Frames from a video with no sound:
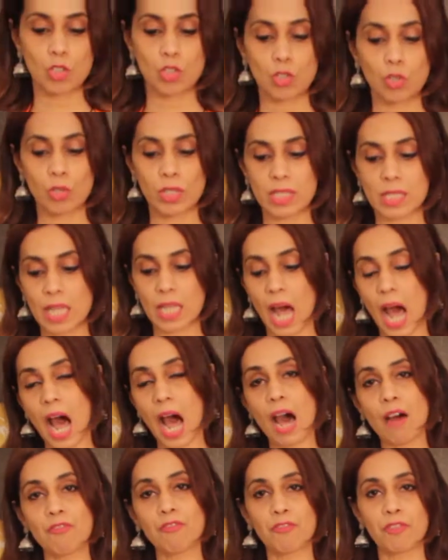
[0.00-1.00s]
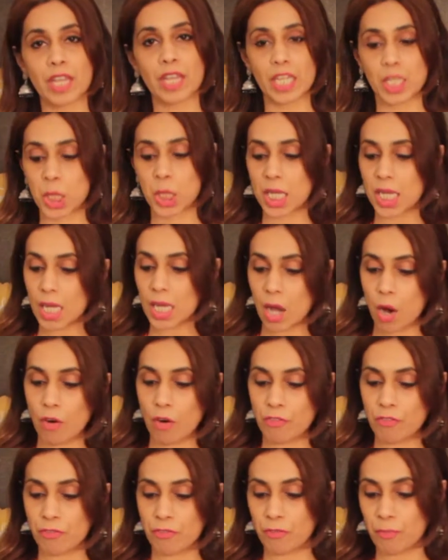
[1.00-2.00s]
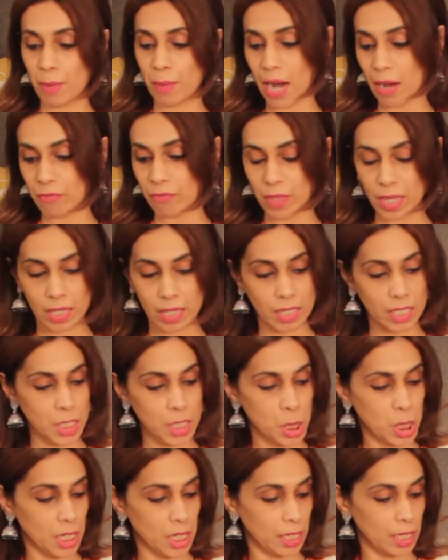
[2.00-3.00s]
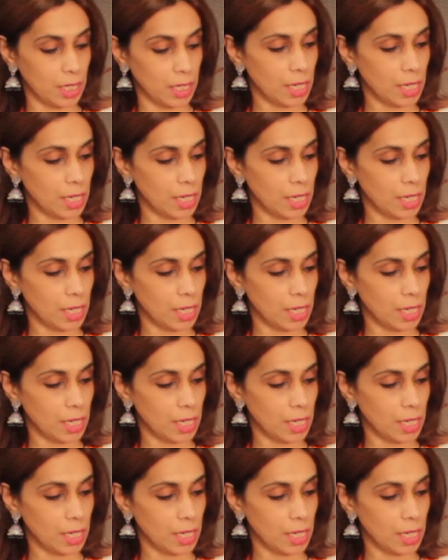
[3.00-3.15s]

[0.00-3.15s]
So it's half kg of Bhavnagari chili.